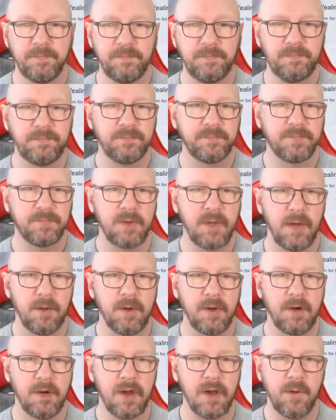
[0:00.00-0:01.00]
I'm
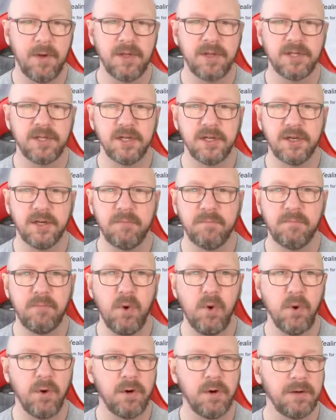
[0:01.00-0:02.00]
going to go into
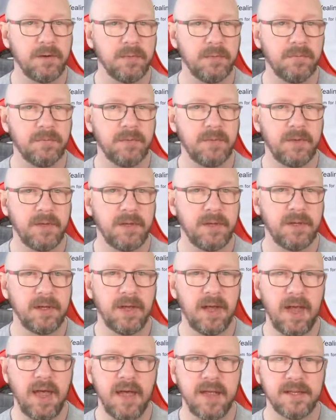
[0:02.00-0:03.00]
more
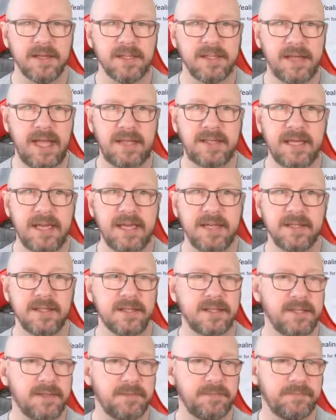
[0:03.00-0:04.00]
and
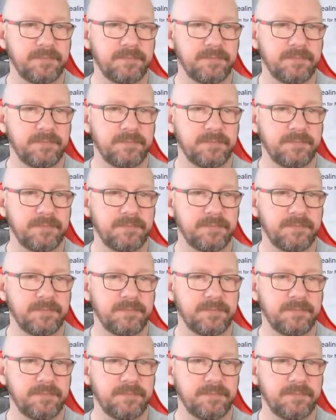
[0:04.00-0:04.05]
settings